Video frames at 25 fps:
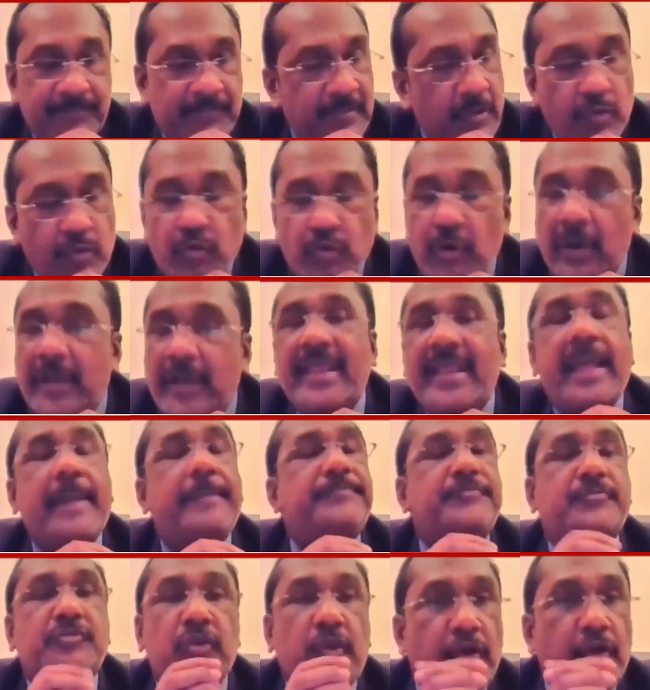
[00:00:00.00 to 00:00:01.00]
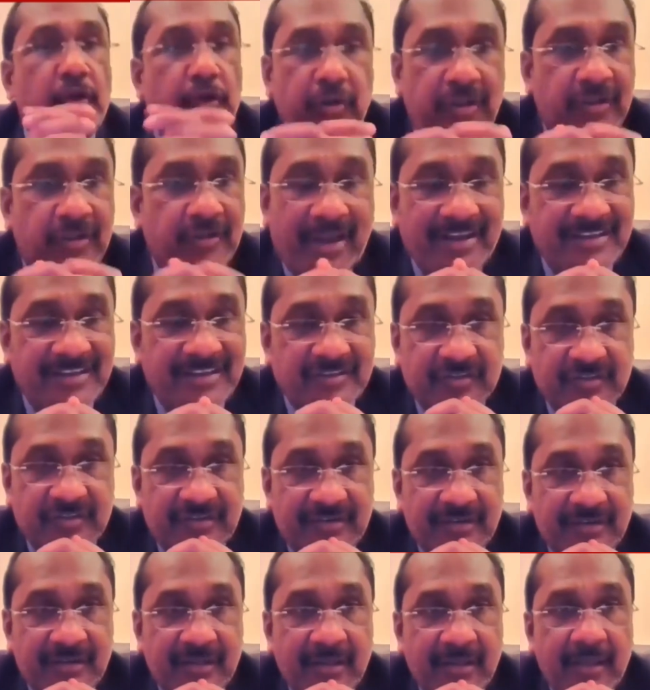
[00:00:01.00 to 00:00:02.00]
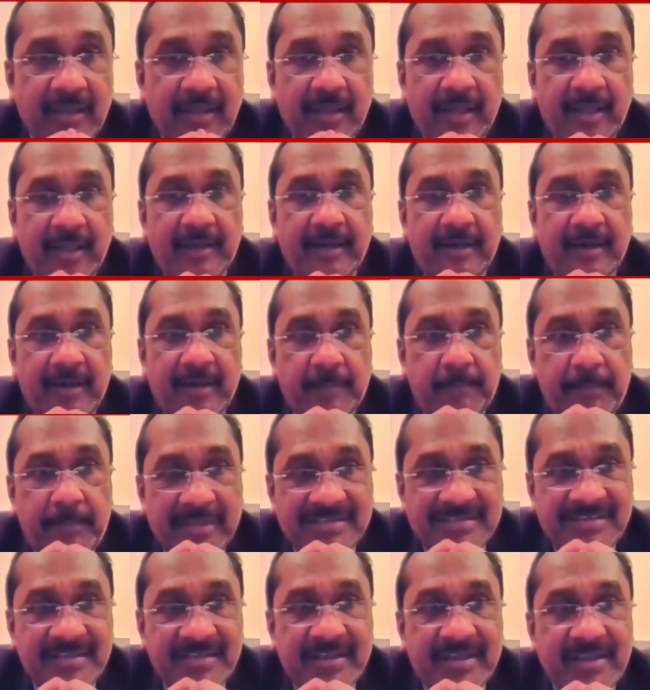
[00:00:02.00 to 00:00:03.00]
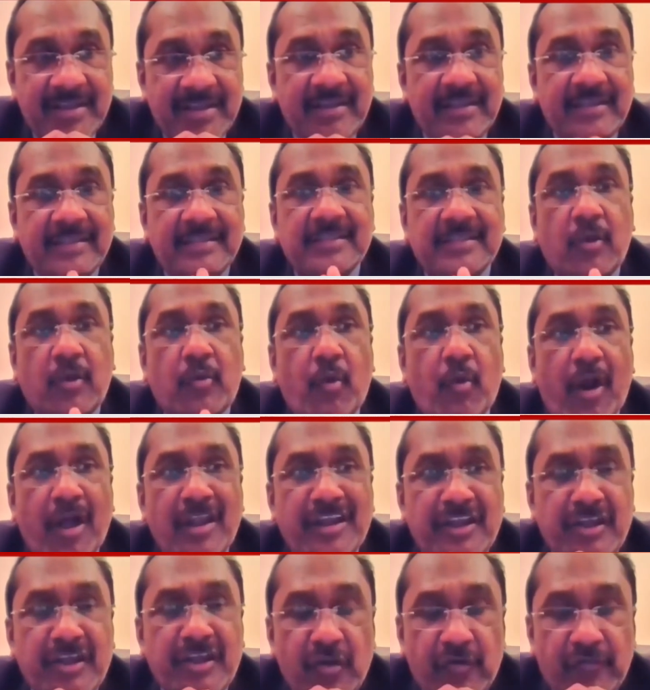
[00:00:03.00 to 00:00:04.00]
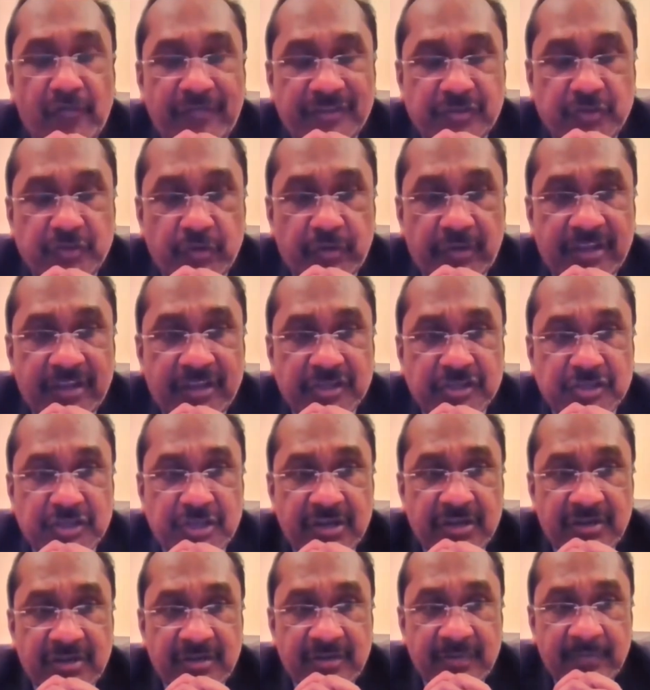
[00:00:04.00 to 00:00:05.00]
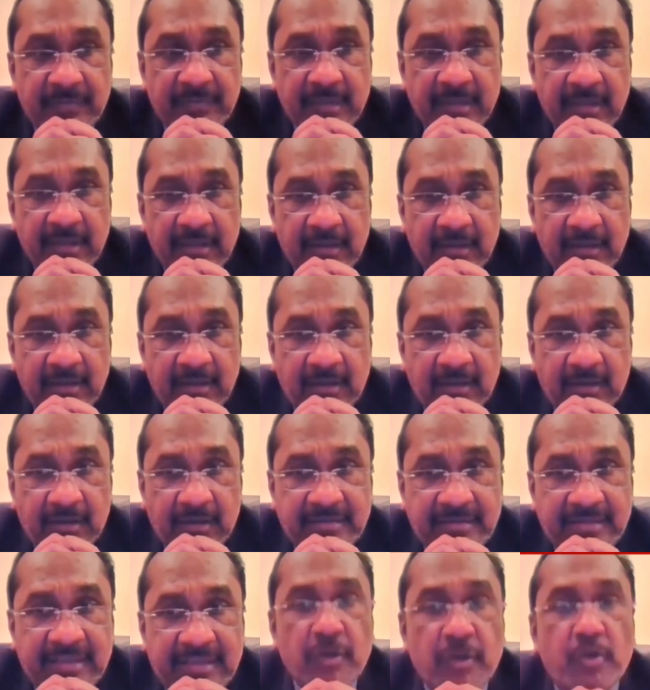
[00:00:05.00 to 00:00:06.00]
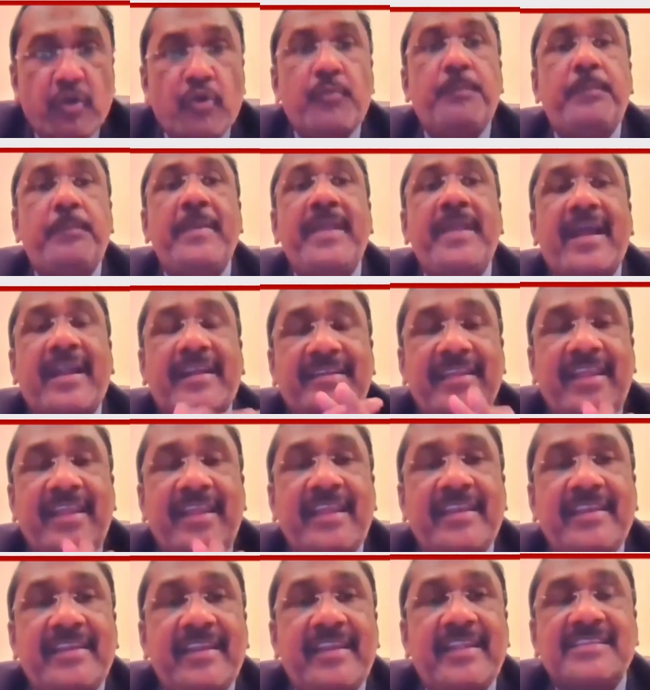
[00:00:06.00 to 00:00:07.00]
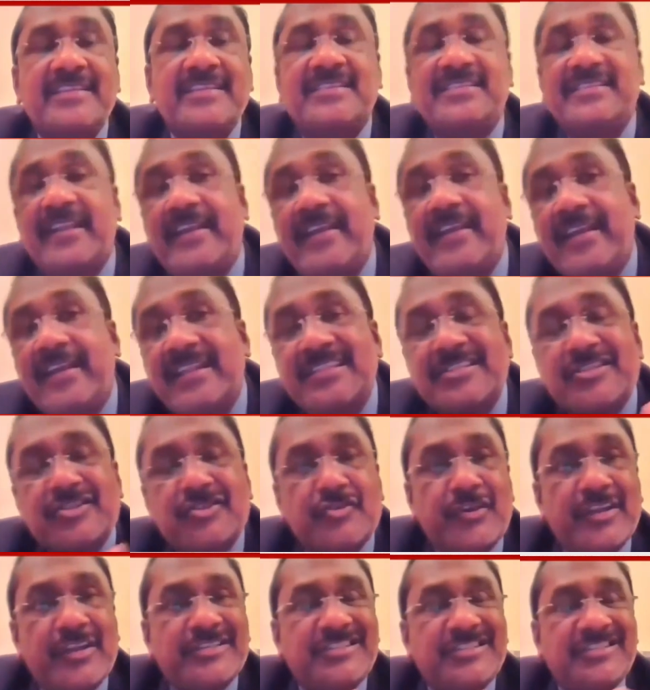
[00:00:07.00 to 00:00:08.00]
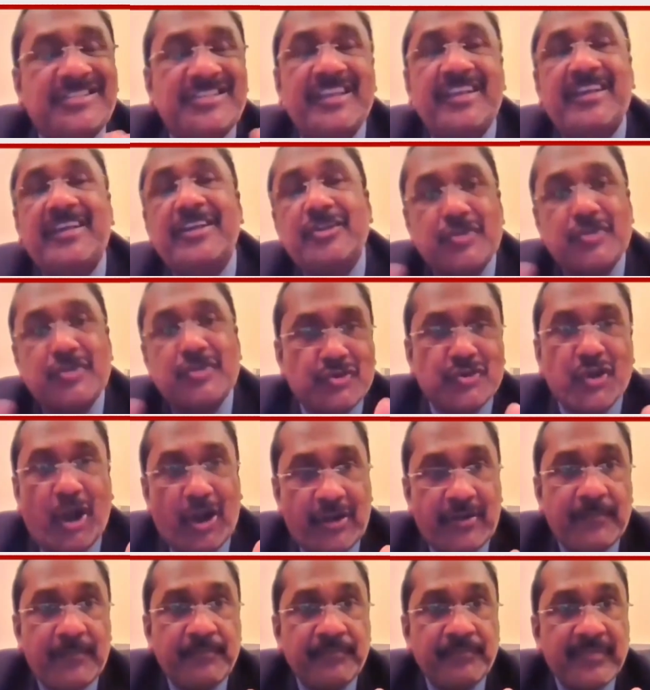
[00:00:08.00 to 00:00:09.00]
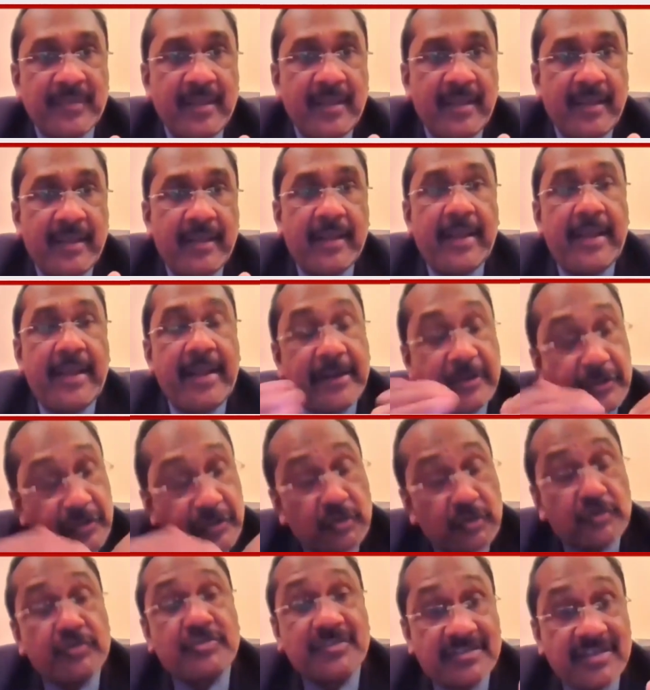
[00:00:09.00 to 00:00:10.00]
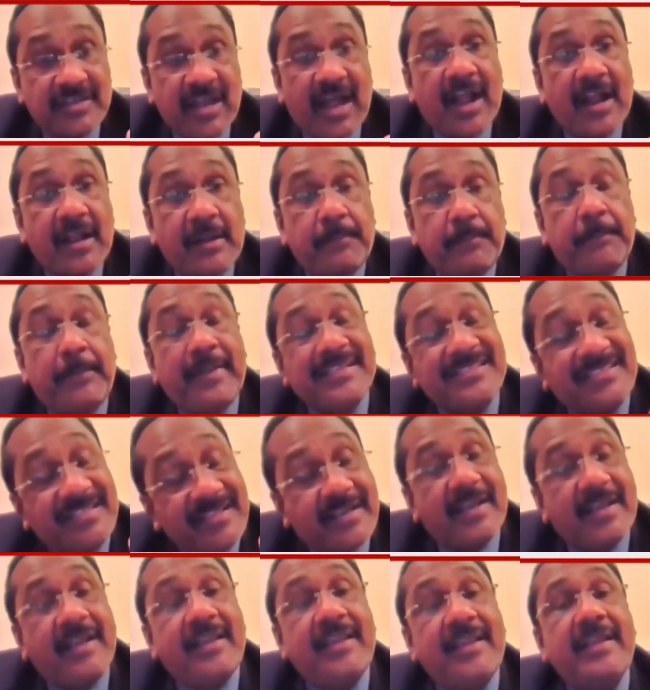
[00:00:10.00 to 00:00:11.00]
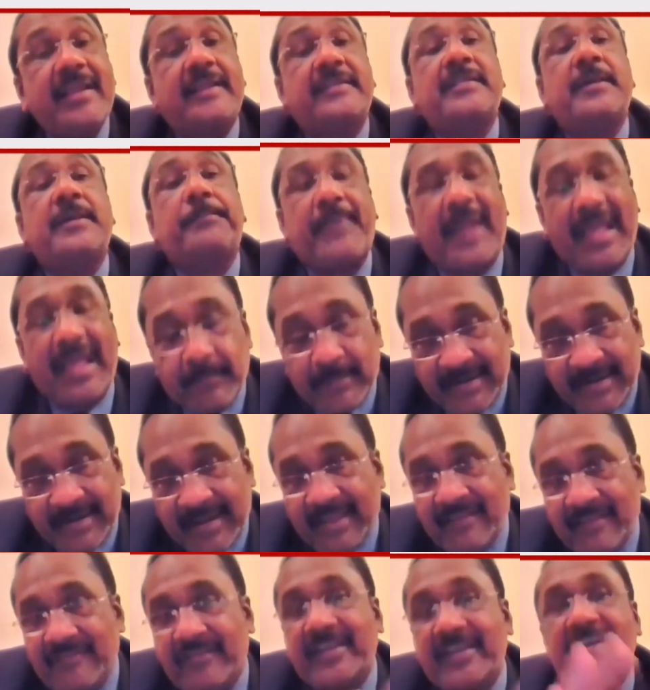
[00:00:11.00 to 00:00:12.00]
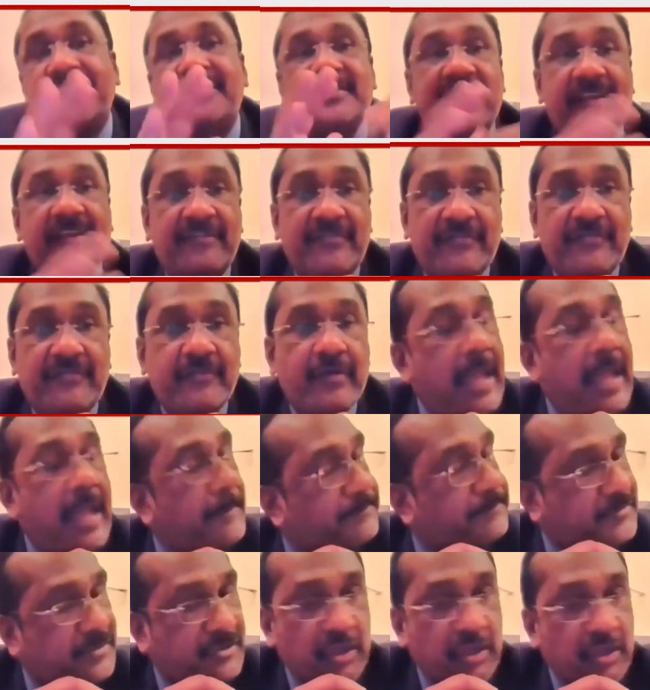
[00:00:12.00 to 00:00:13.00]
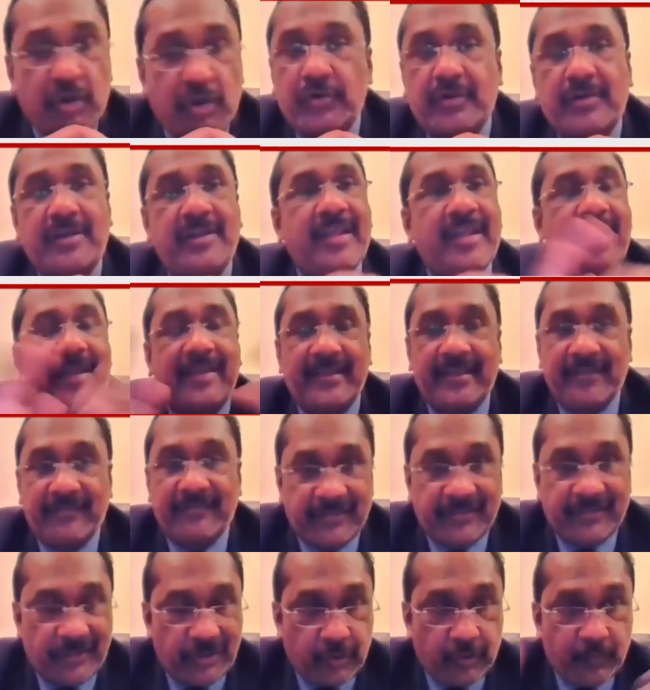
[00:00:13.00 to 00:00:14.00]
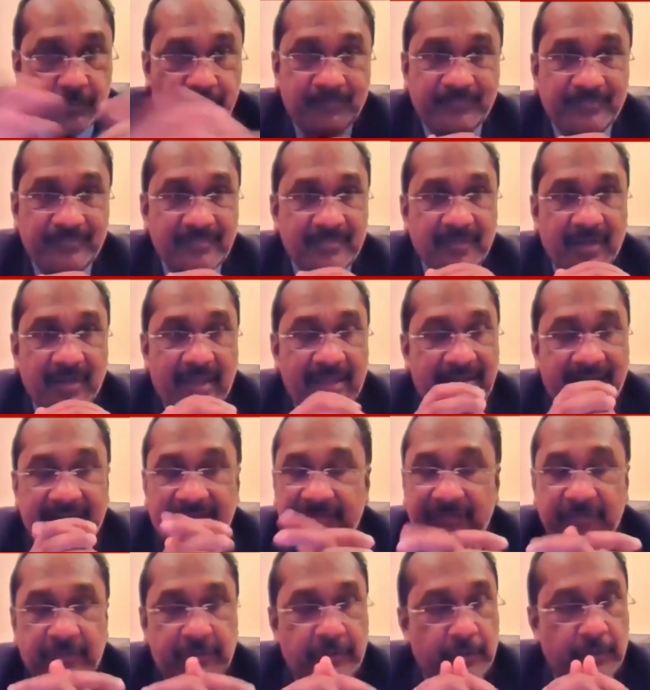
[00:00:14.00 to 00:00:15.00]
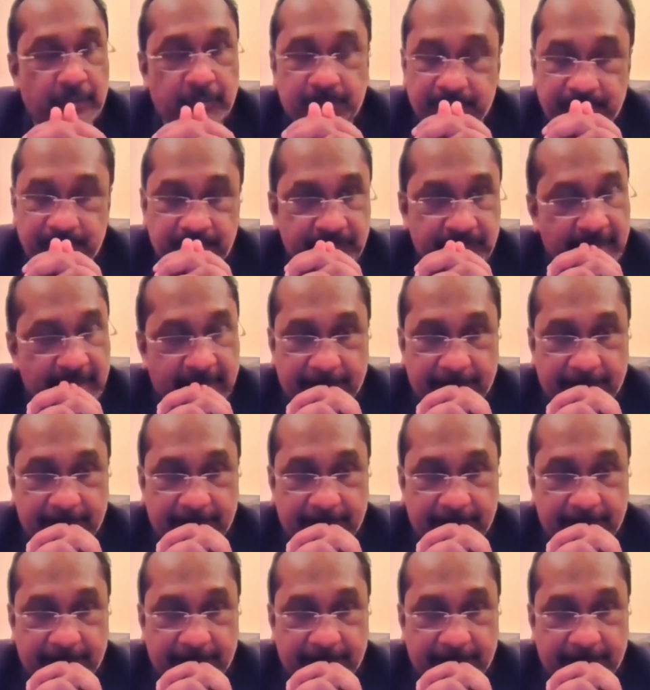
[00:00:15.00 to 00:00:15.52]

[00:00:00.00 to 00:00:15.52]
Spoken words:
You are absolutely right, sir. Basically, the quality of education cannot be attained in a single stretch, single shot. It should start basically at the primary level itself. Absolutely, I agree with you. Yeah.